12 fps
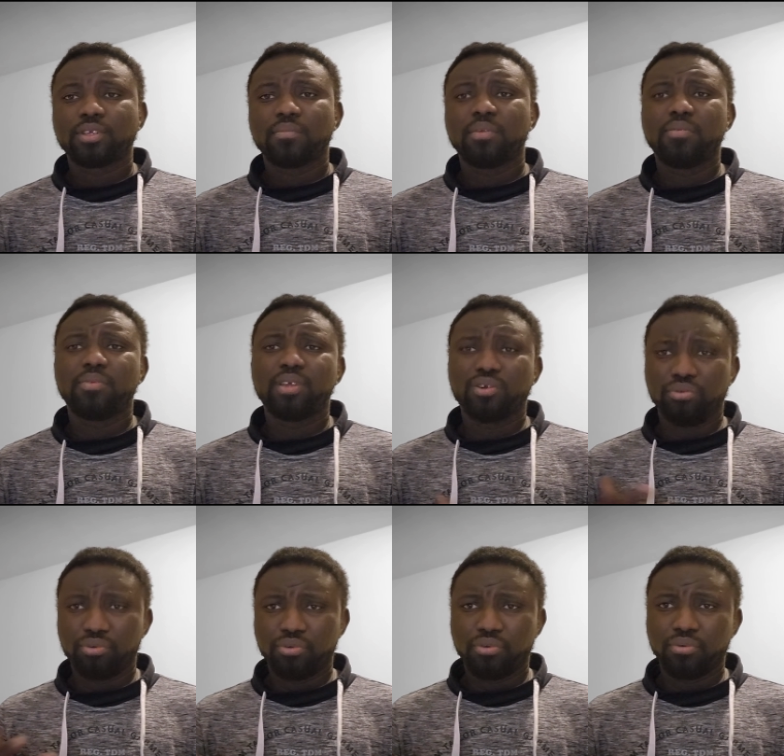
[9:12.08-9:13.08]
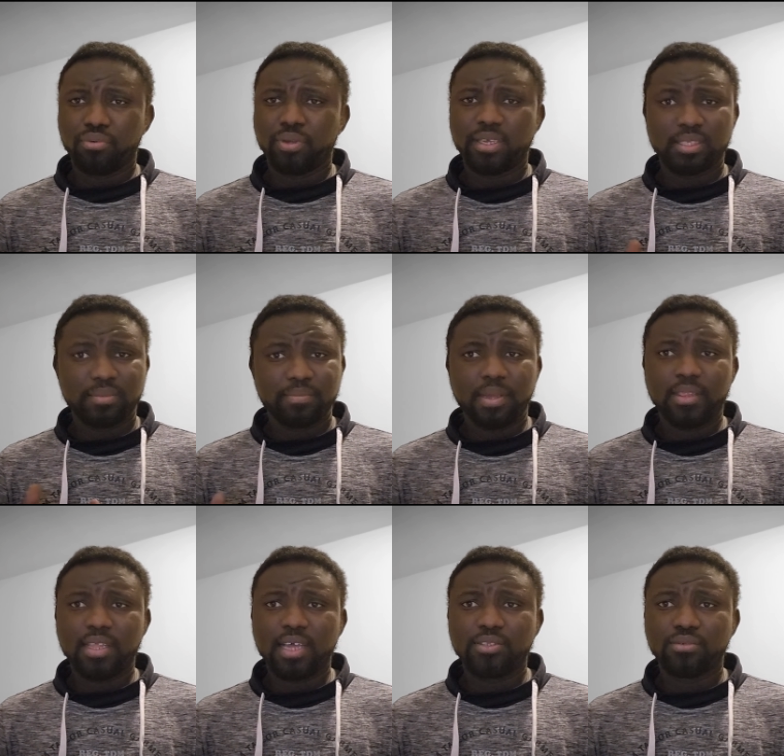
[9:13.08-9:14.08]
maybe a role, it's
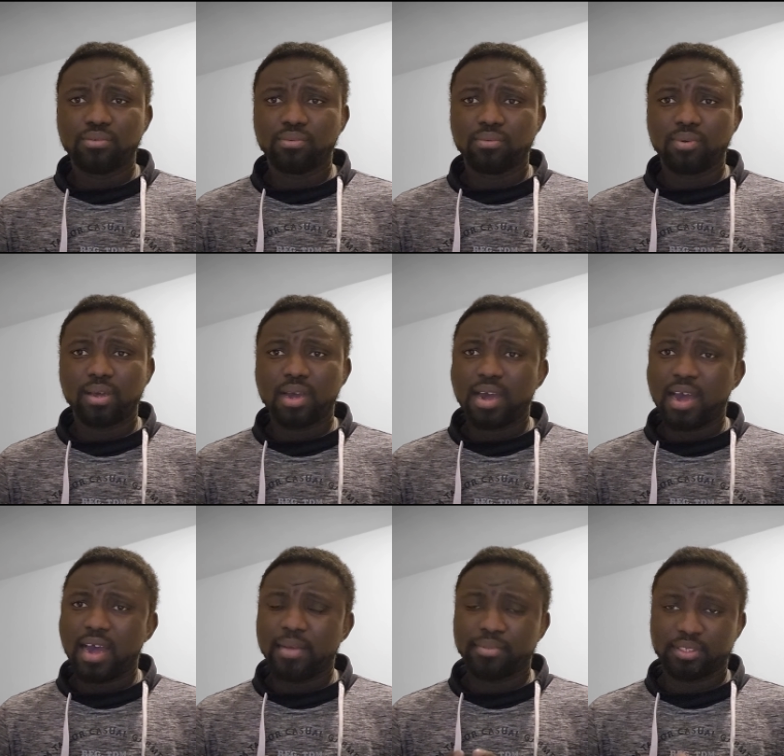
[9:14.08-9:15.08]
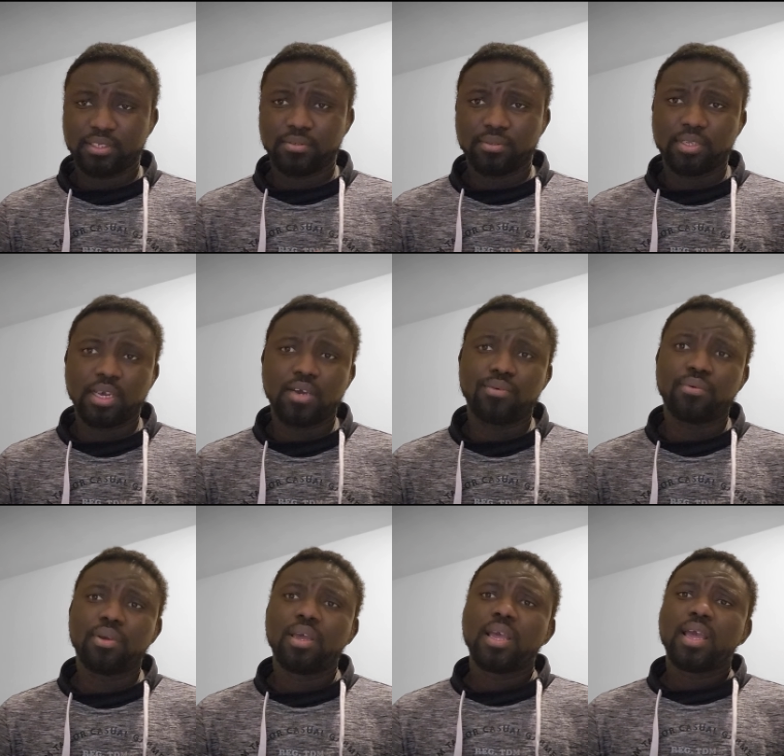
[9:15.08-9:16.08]
better to upskill now.
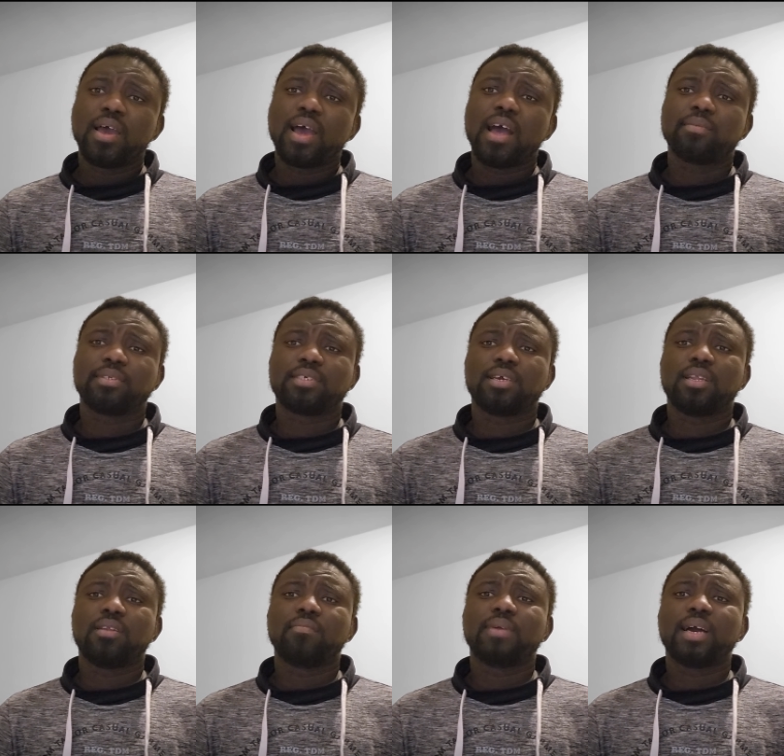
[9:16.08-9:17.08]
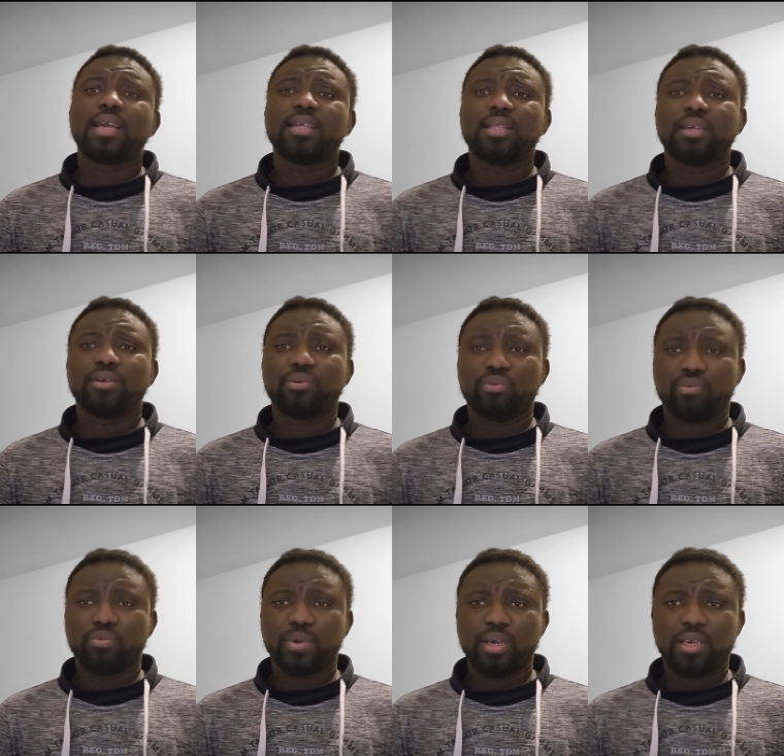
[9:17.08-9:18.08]
Upskilling by
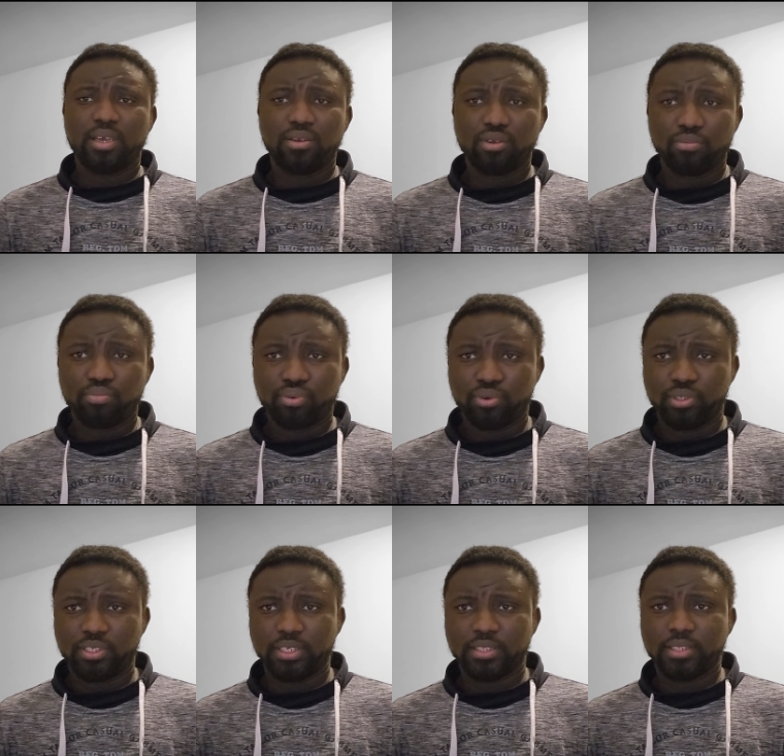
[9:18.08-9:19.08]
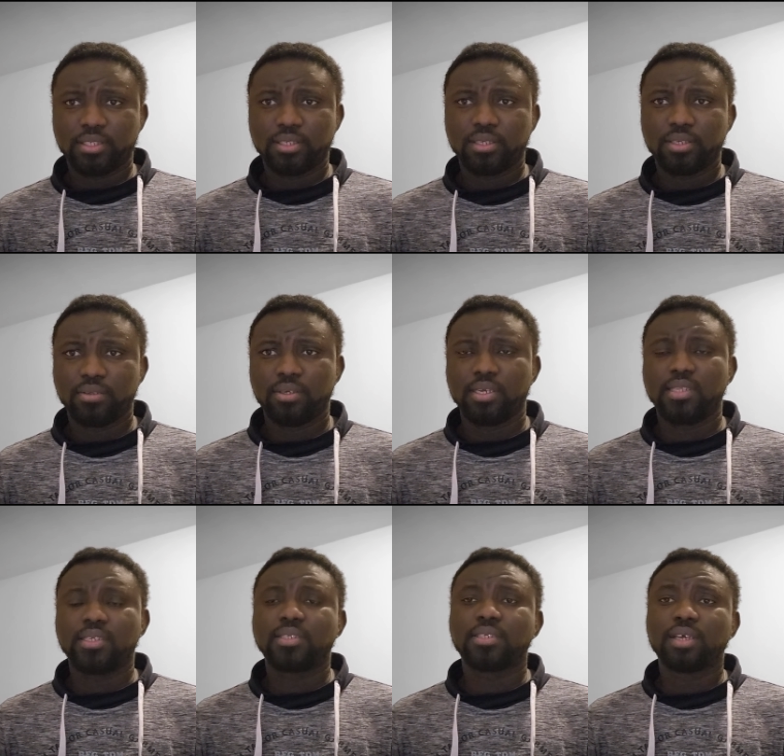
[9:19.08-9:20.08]
working on projects. You
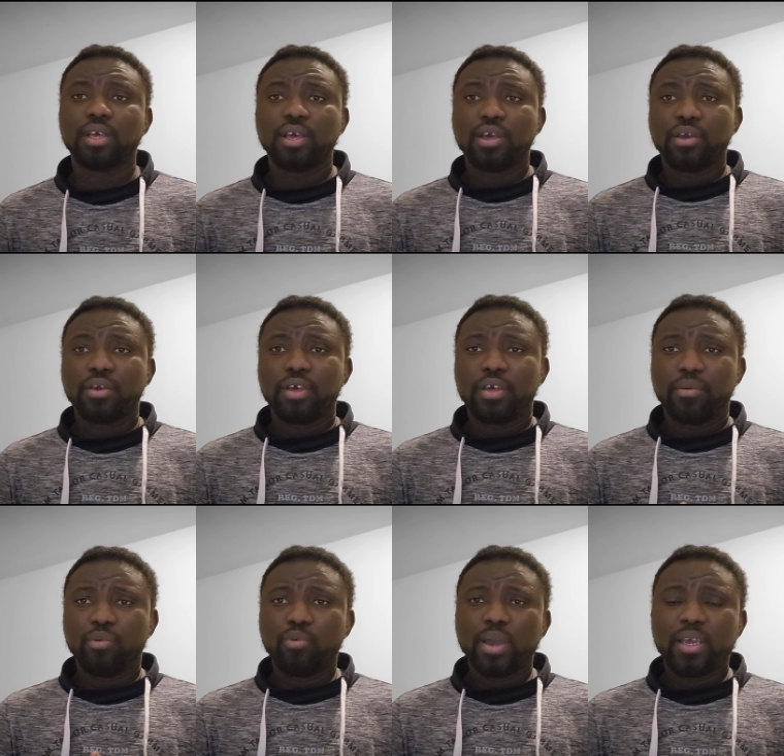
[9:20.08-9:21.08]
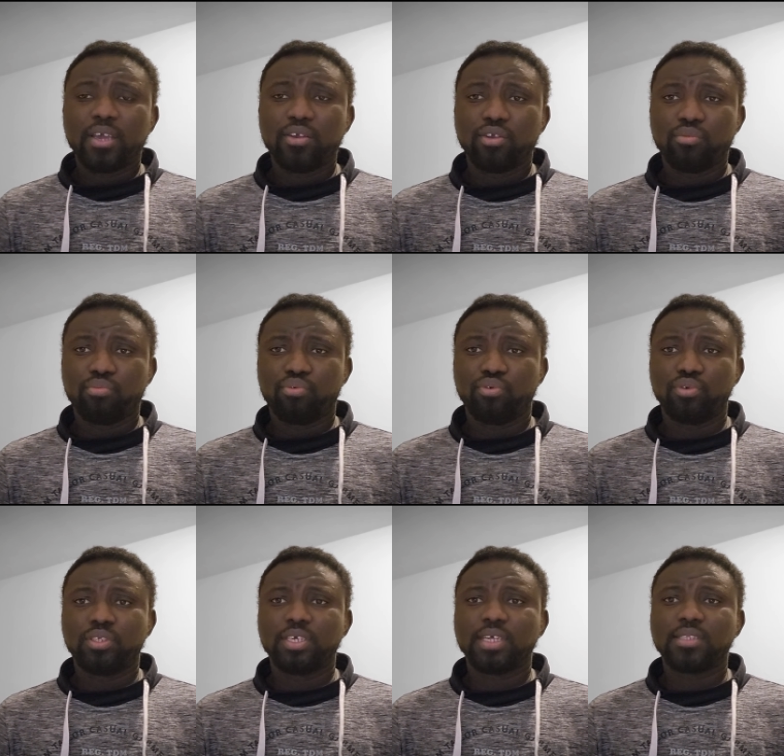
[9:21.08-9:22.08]
get it? Working on
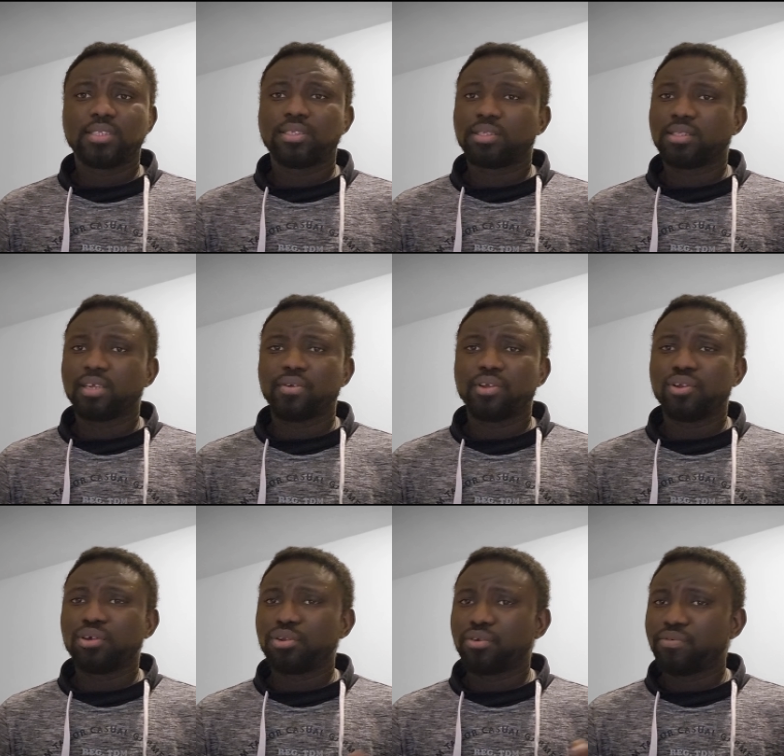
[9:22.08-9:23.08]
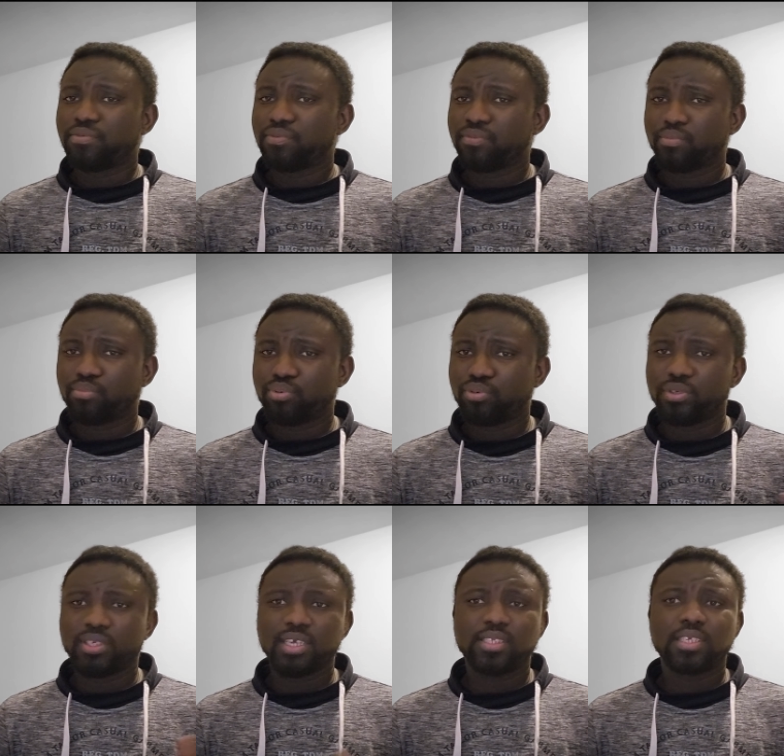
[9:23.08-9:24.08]
projects. There are a lot of
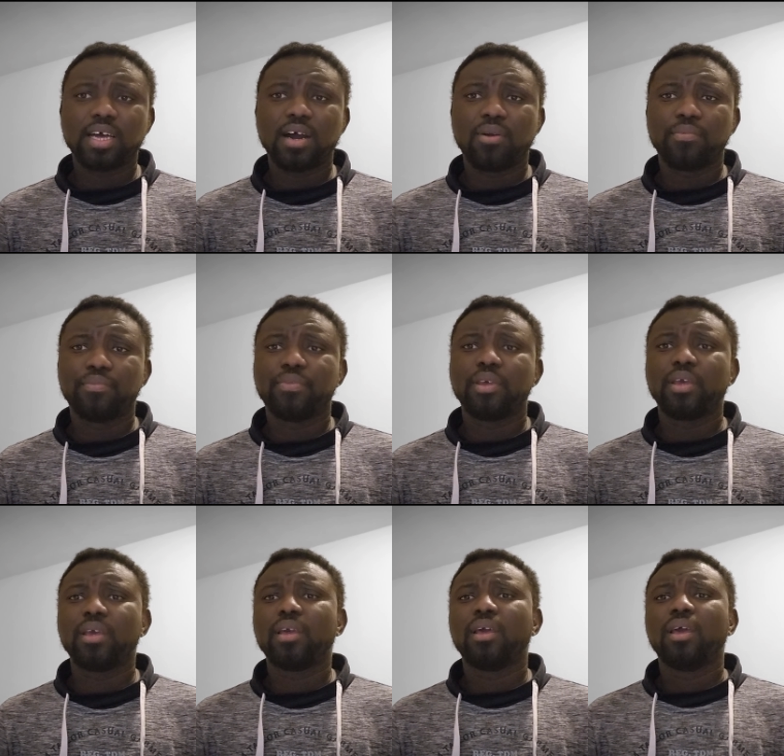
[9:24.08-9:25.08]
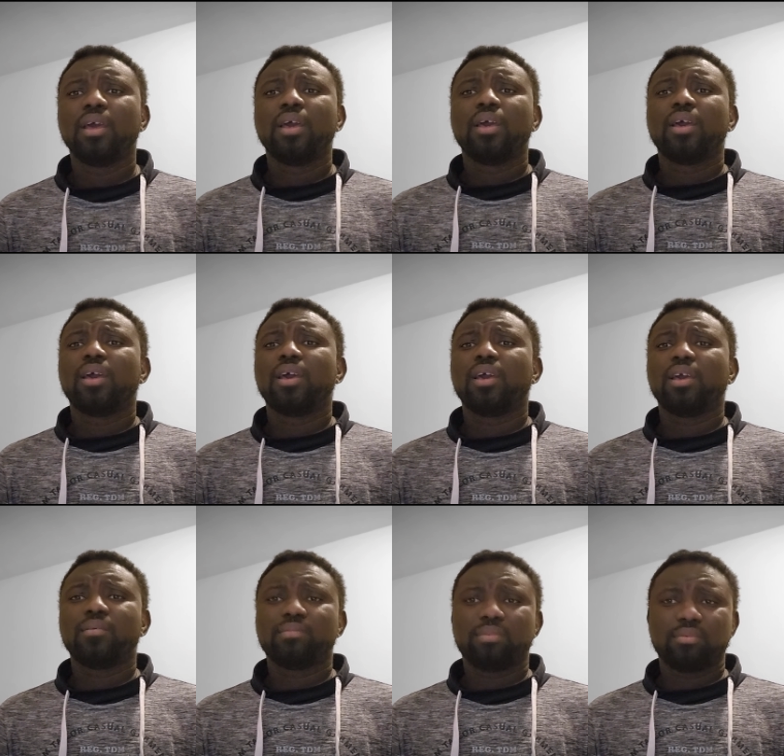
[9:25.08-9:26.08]
projects out there.
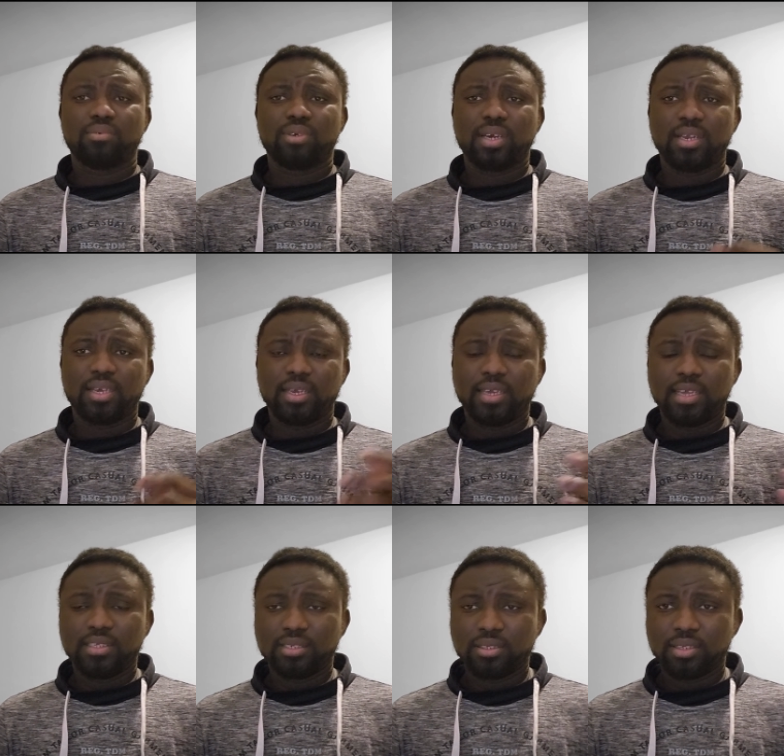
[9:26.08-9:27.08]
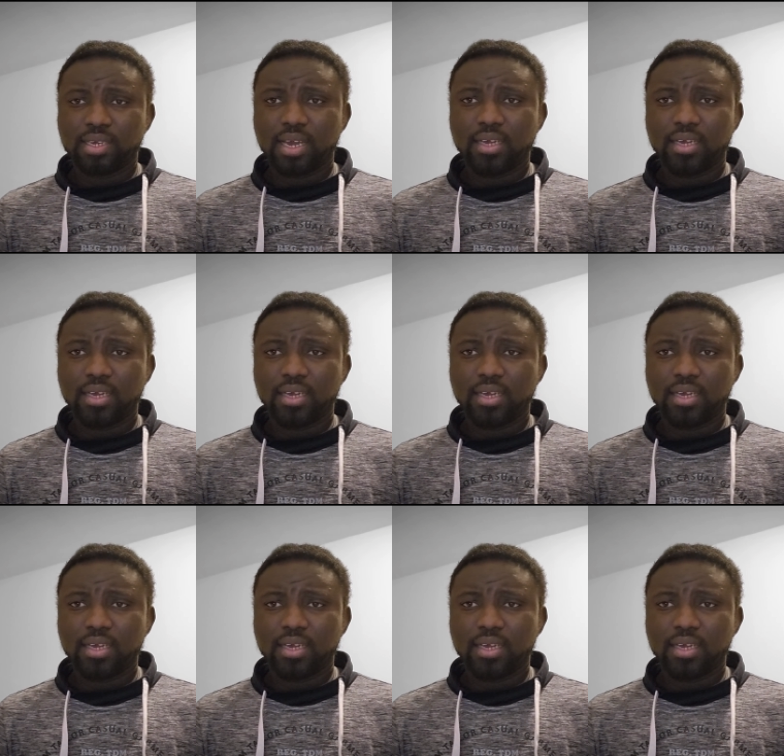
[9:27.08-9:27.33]
You can engage in